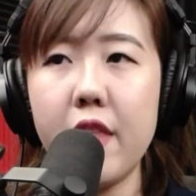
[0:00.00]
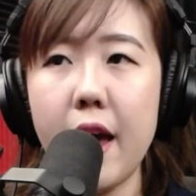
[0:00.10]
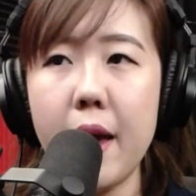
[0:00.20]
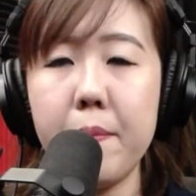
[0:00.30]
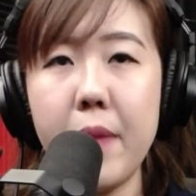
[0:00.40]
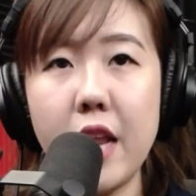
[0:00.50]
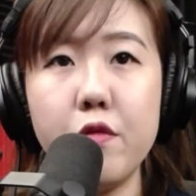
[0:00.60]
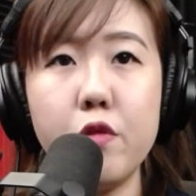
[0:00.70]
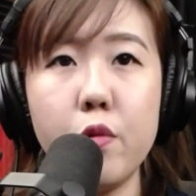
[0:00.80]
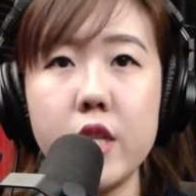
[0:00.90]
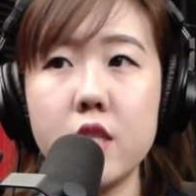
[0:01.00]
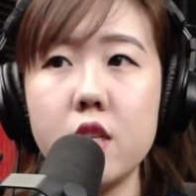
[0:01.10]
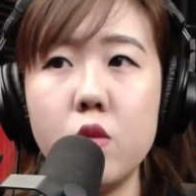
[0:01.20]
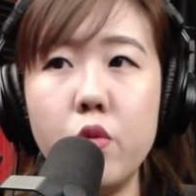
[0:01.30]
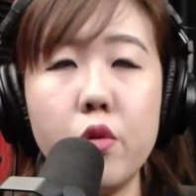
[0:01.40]
like pet
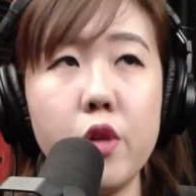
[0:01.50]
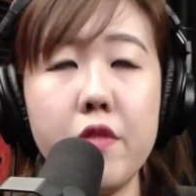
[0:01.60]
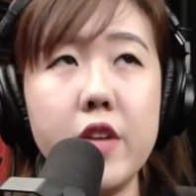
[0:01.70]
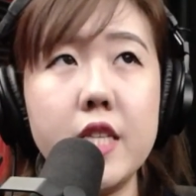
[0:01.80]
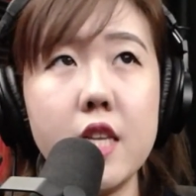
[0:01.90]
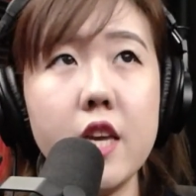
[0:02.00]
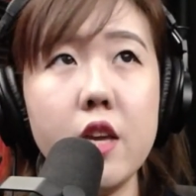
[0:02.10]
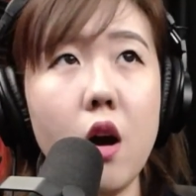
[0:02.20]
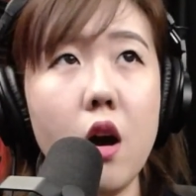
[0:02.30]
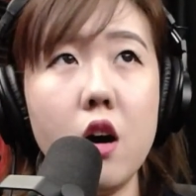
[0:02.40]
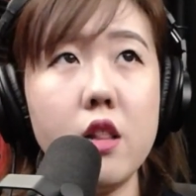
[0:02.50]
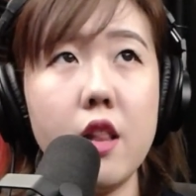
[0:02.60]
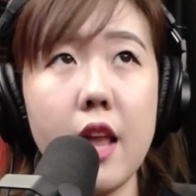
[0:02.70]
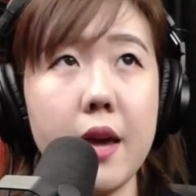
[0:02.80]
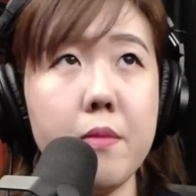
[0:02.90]
influencers who could have easily
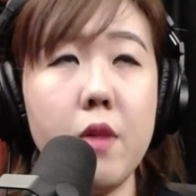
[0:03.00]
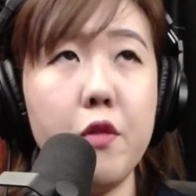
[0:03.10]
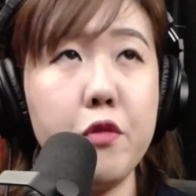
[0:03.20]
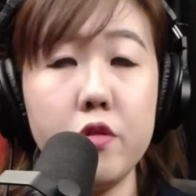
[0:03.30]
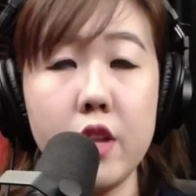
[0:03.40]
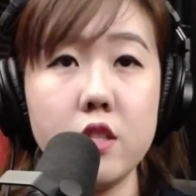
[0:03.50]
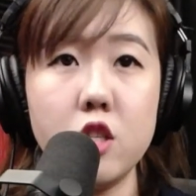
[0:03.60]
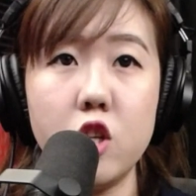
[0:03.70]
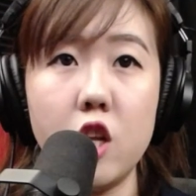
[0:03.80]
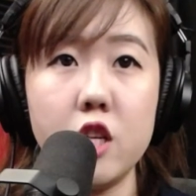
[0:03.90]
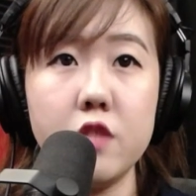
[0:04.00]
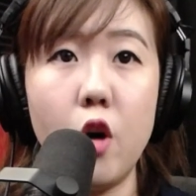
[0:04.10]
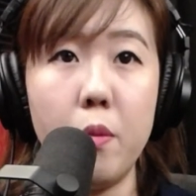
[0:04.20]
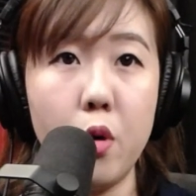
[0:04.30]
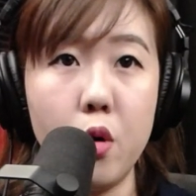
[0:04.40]
earned like a few $1,000s
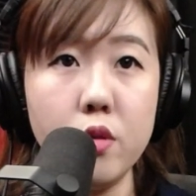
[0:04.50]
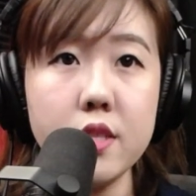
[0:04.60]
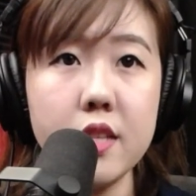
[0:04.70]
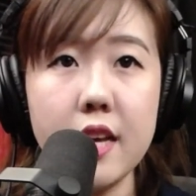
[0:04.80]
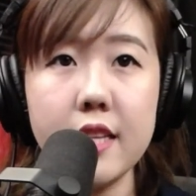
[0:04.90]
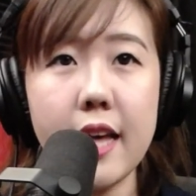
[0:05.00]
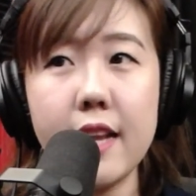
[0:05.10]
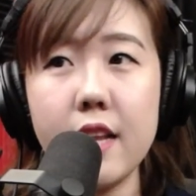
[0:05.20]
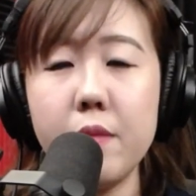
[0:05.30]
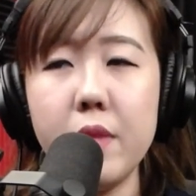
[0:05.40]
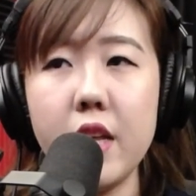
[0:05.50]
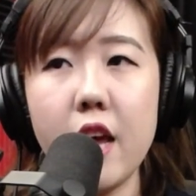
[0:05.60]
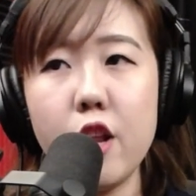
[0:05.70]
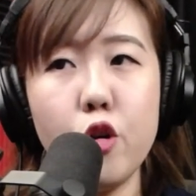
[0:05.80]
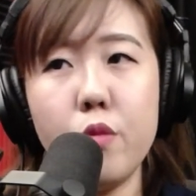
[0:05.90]
for a post telling me
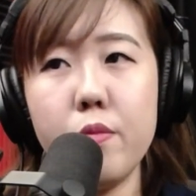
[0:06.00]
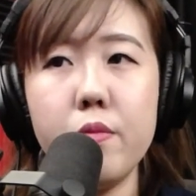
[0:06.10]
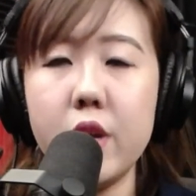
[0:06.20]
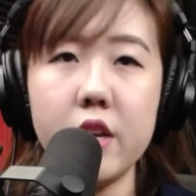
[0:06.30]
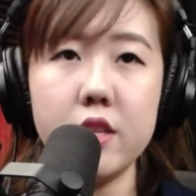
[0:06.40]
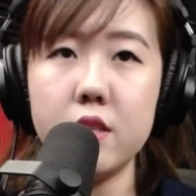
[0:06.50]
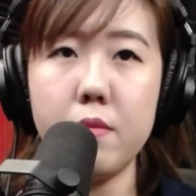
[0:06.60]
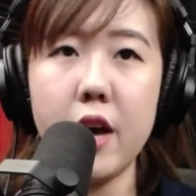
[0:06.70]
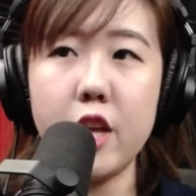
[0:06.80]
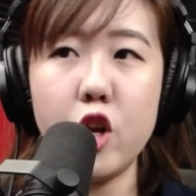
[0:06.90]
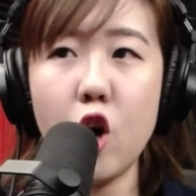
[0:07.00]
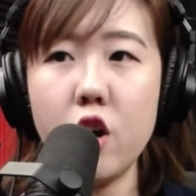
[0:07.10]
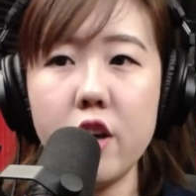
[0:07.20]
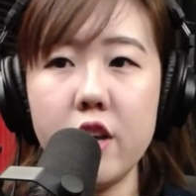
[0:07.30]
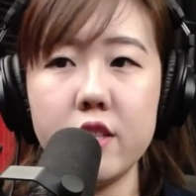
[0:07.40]
that no, because my dog
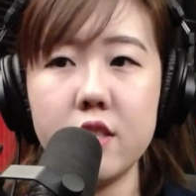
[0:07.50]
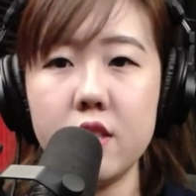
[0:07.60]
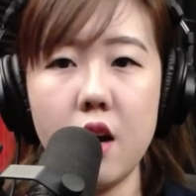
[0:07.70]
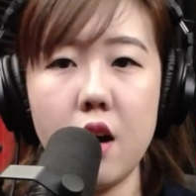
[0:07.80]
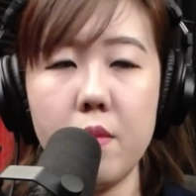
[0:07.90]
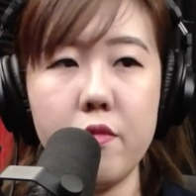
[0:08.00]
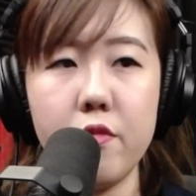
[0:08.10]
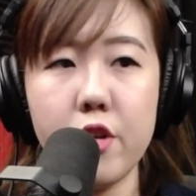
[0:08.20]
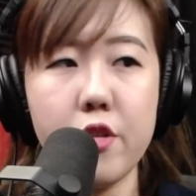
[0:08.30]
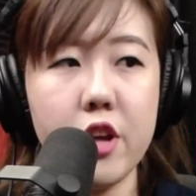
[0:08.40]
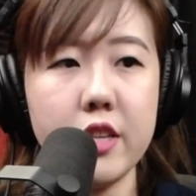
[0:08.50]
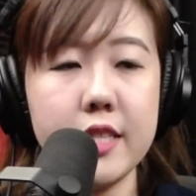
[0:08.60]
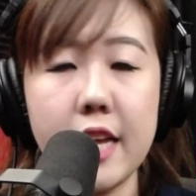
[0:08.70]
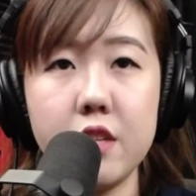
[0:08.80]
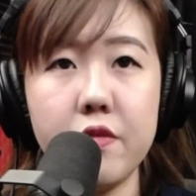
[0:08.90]
is very
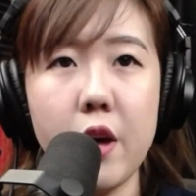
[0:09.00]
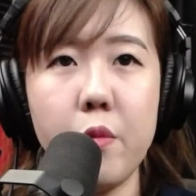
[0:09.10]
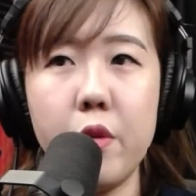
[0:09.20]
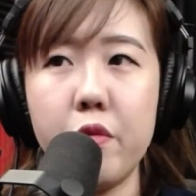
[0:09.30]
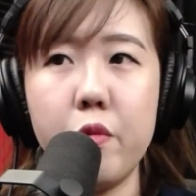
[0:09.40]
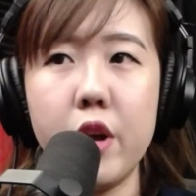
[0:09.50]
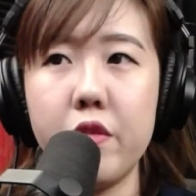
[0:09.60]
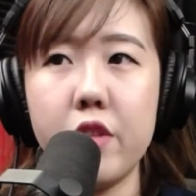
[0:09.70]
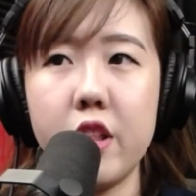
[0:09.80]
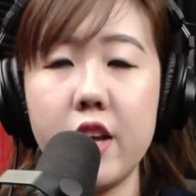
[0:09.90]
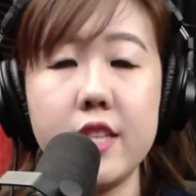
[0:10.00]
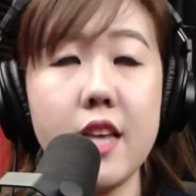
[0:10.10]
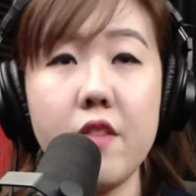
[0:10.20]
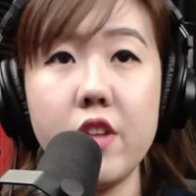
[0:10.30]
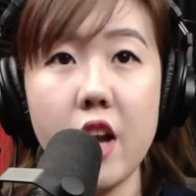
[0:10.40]
satisfied with whatever that he's
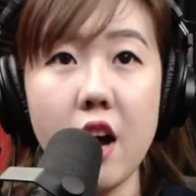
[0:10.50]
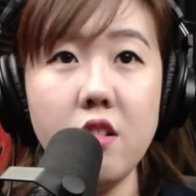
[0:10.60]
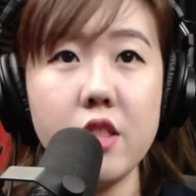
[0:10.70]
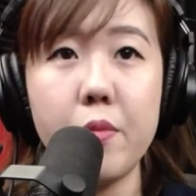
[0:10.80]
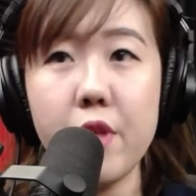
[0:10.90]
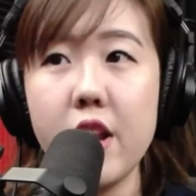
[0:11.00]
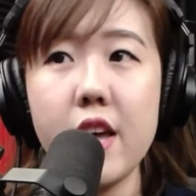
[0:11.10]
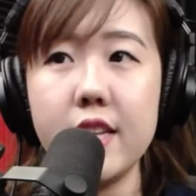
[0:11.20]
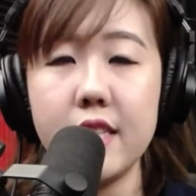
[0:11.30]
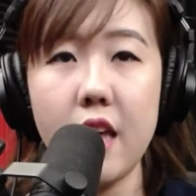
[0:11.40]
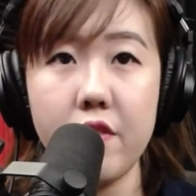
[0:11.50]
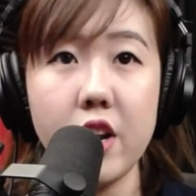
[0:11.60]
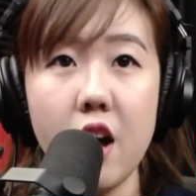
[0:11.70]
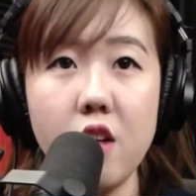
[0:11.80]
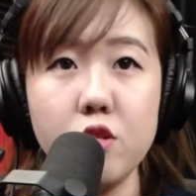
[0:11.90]
having now, the brand that he's having
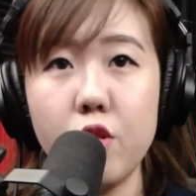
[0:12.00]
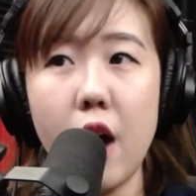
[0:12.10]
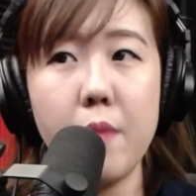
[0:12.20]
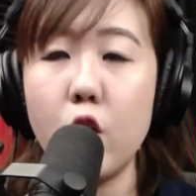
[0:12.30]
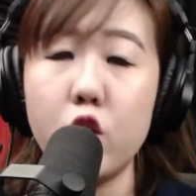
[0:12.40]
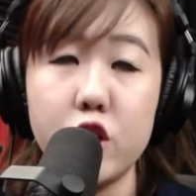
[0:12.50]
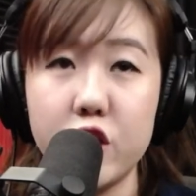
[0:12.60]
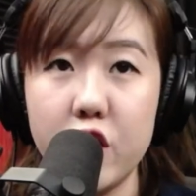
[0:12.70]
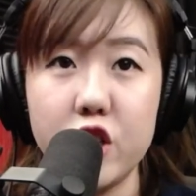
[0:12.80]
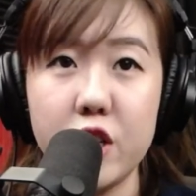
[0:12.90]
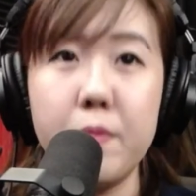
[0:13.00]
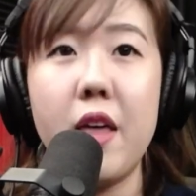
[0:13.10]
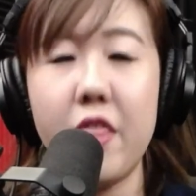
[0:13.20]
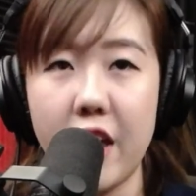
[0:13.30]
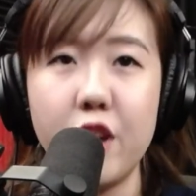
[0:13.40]
now, so I'm not going to change it,
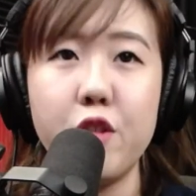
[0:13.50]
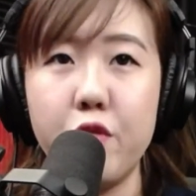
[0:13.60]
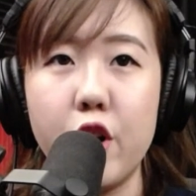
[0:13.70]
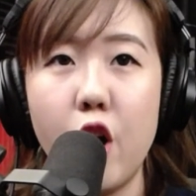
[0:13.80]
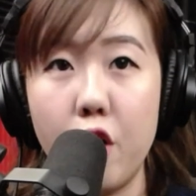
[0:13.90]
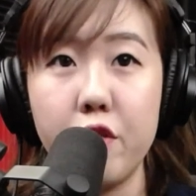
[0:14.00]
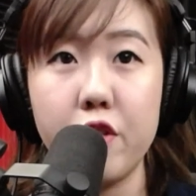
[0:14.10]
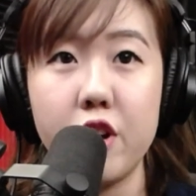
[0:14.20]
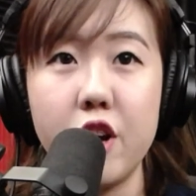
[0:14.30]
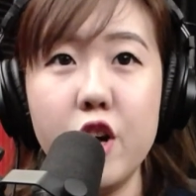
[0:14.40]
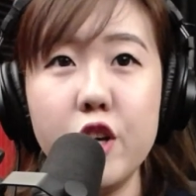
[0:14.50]
but thank you for the offer.